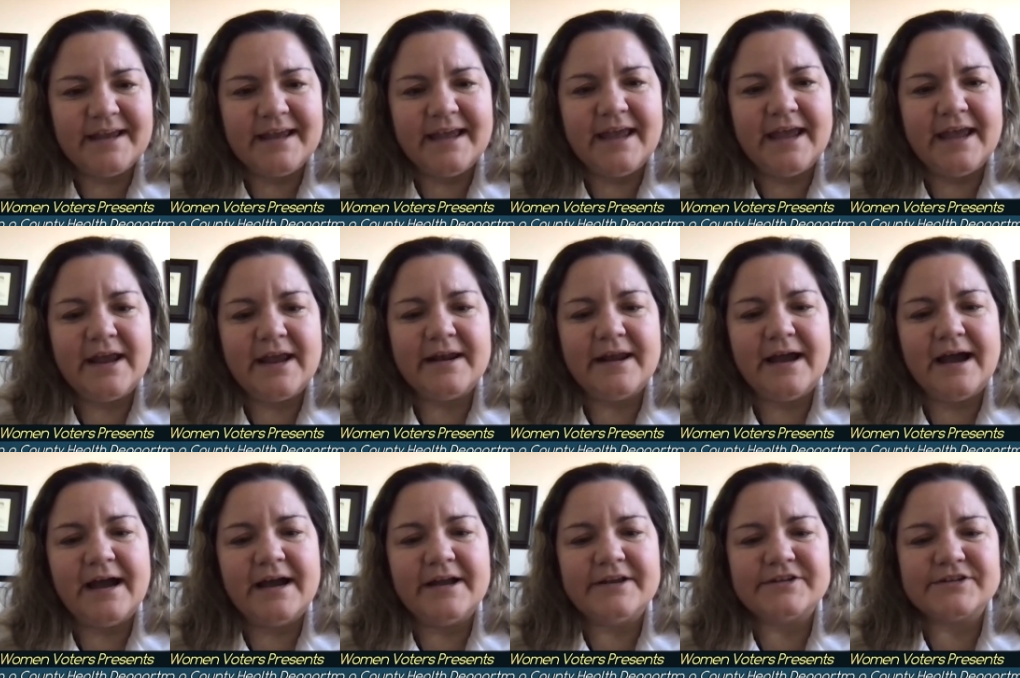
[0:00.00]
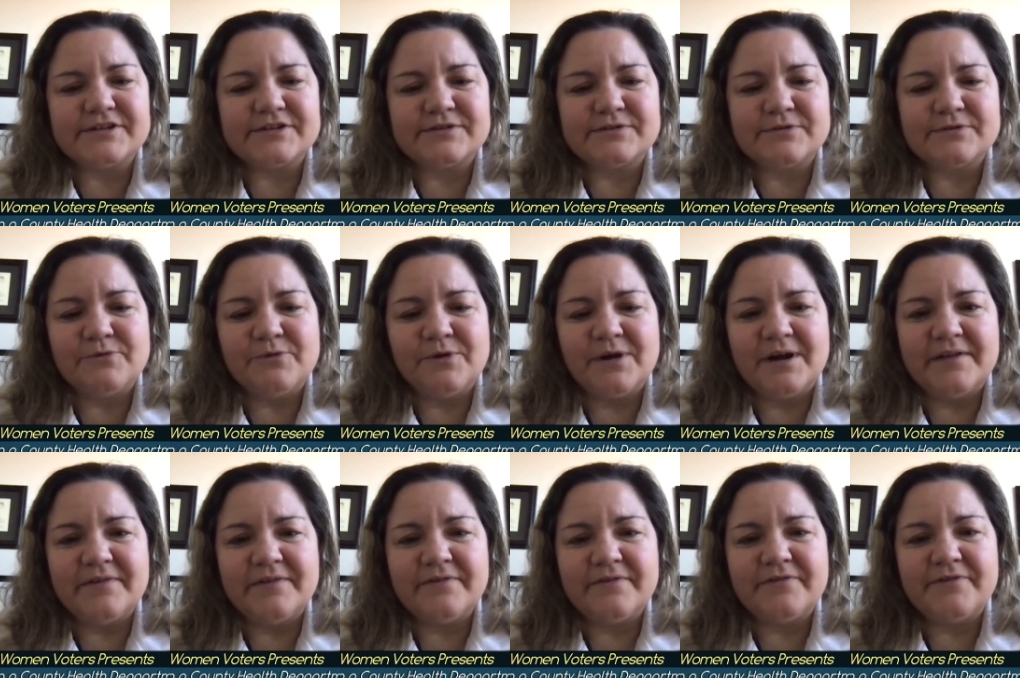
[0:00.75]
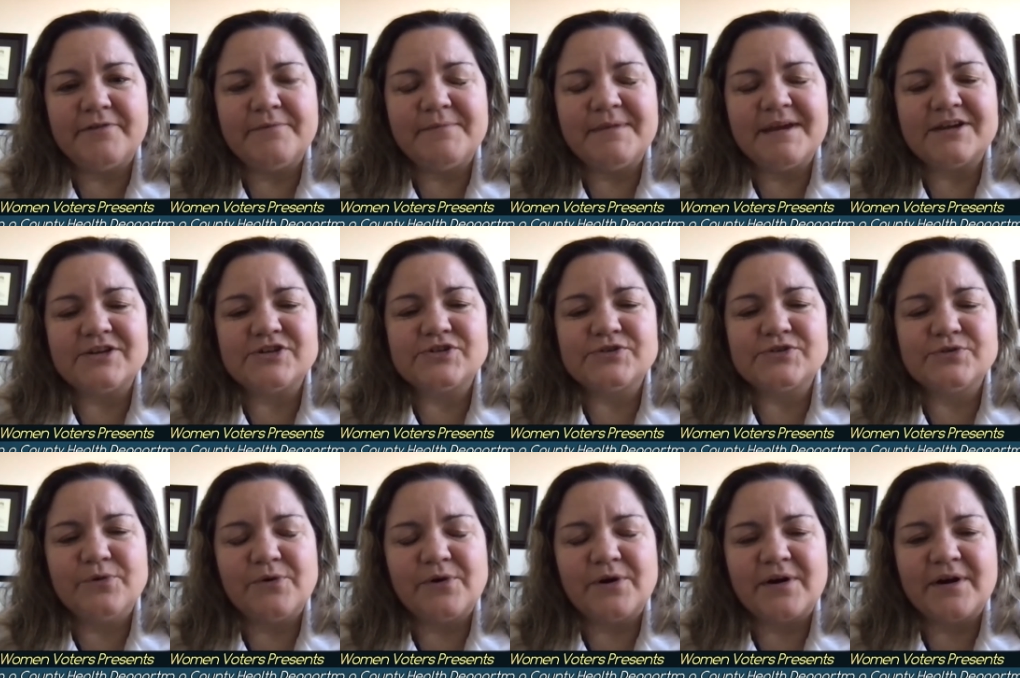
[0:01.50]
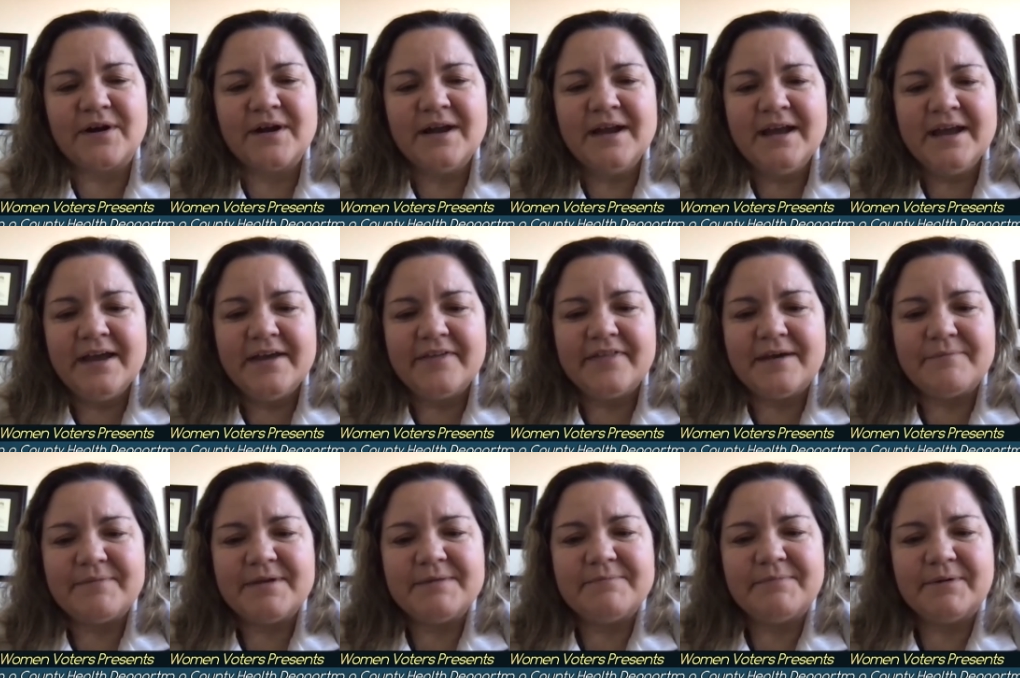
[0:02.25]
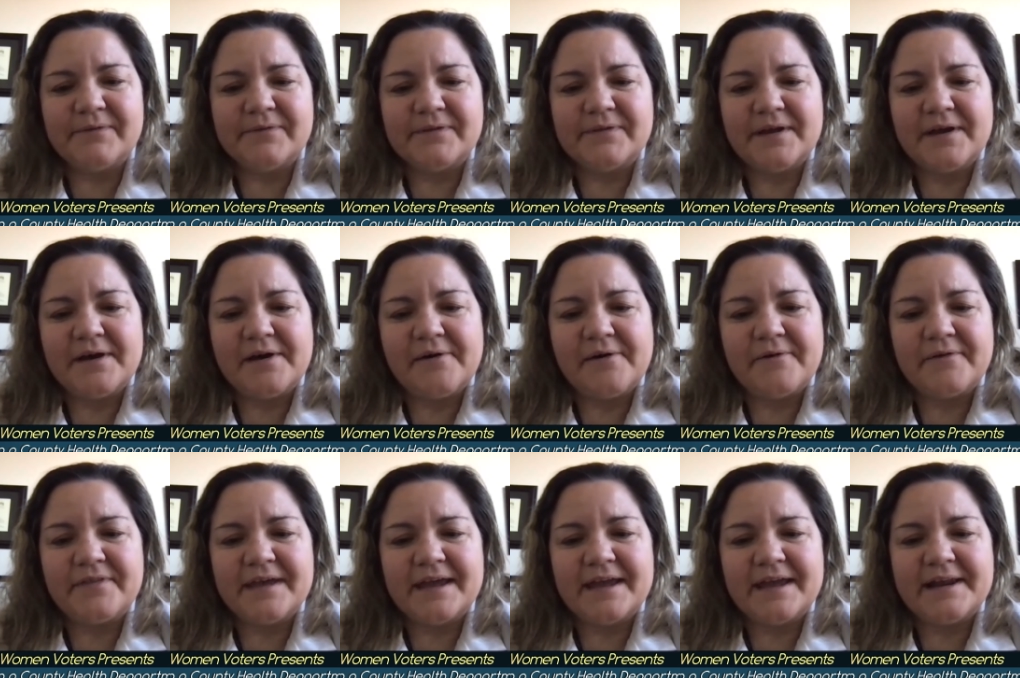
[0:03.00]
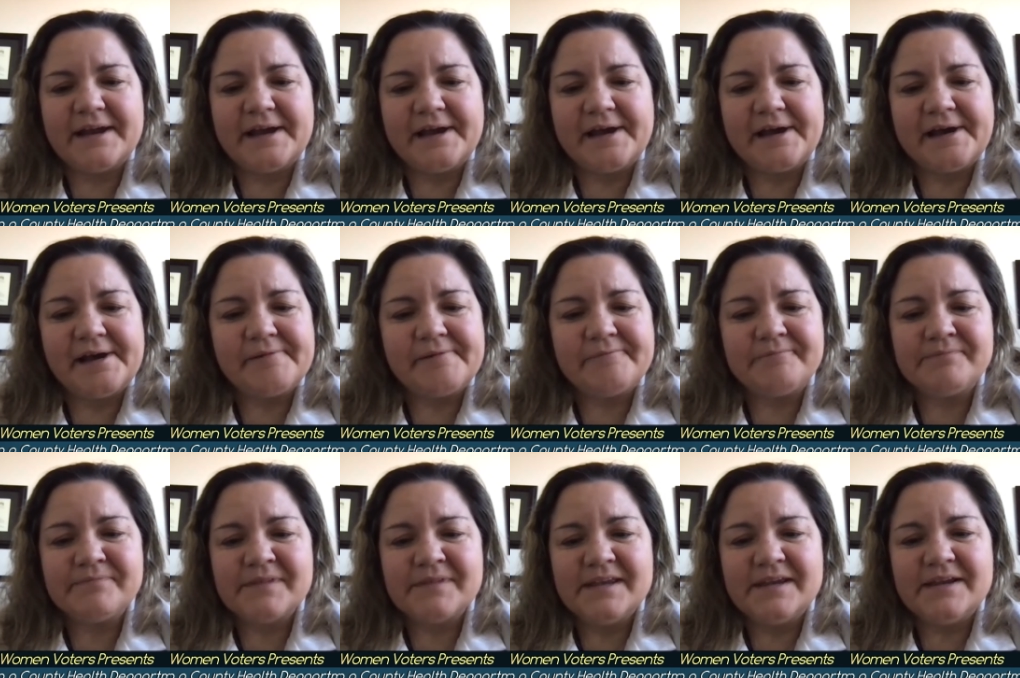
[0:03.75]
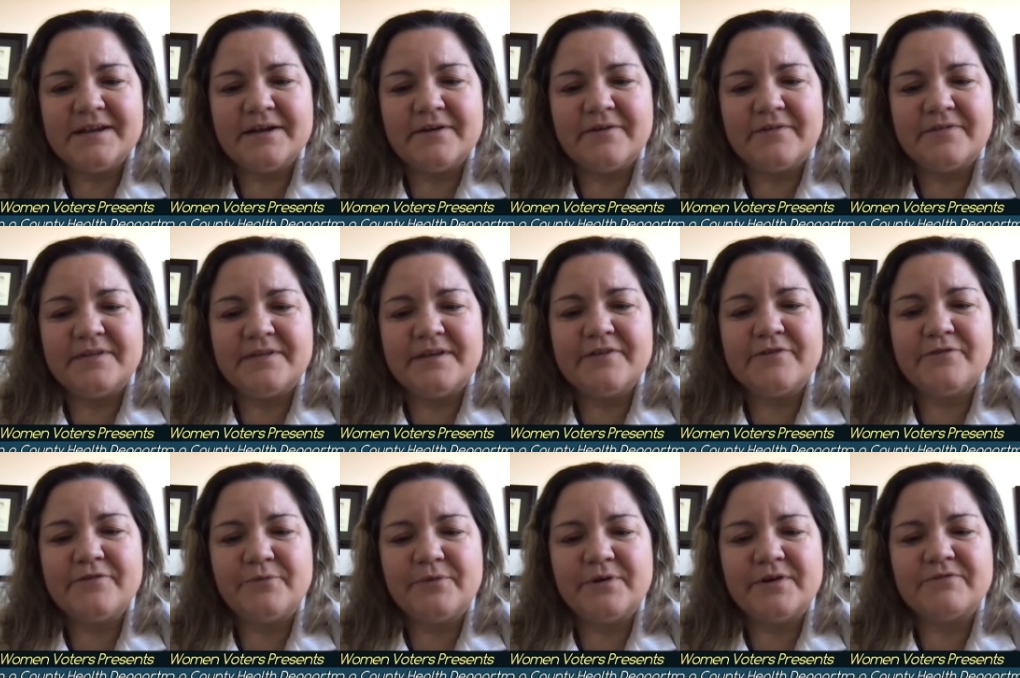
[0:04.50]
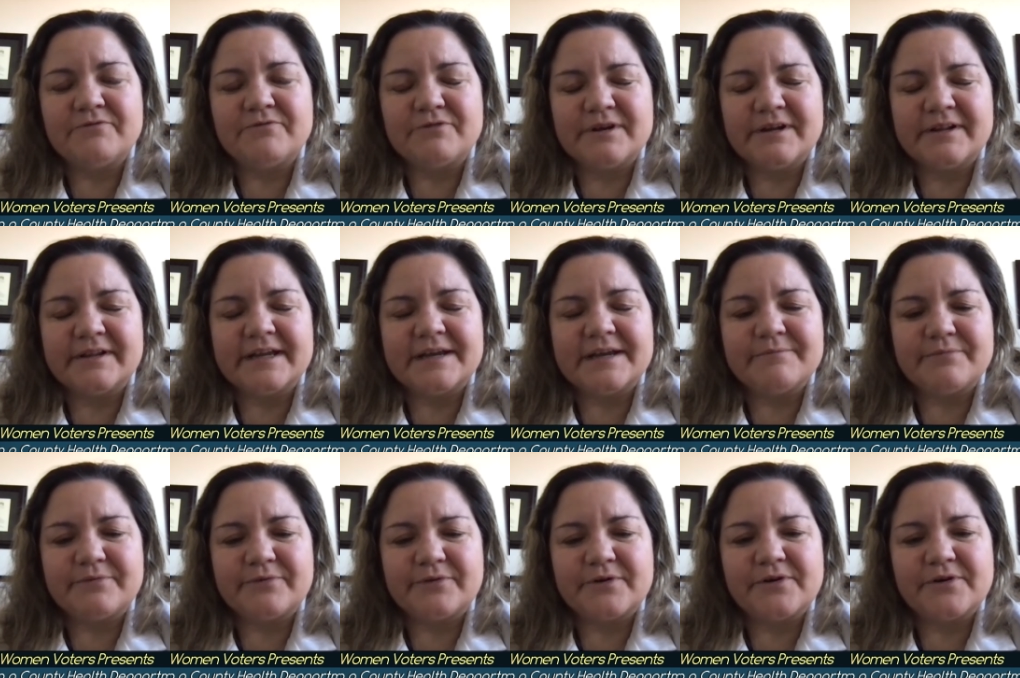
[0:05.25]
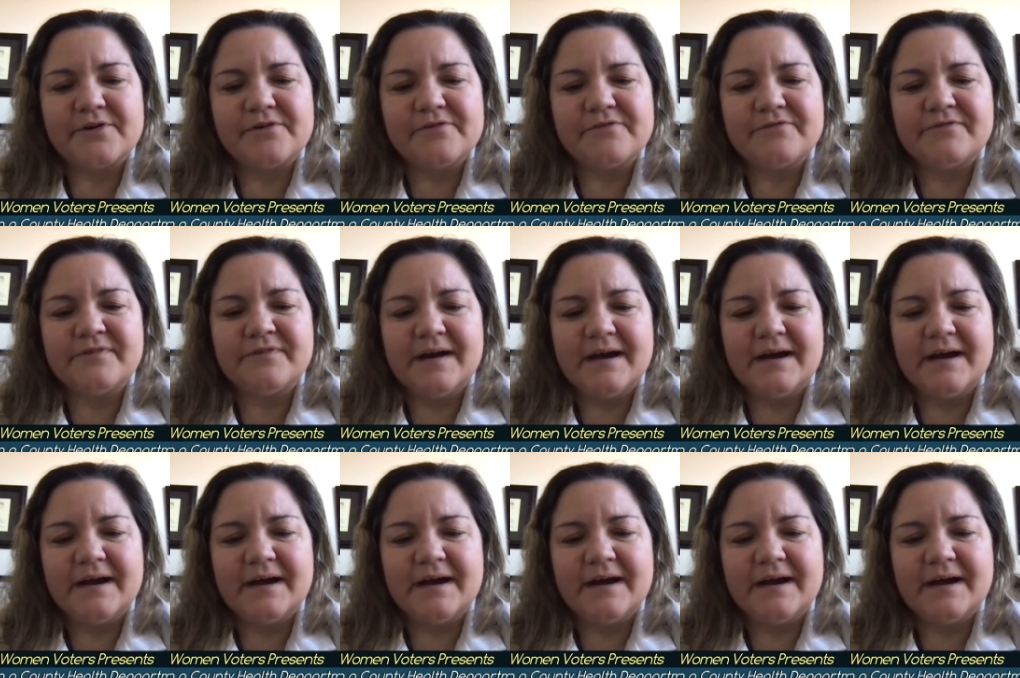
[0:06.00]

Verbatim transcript: And I just want to make sure that people know that, um, you know, this would really improve,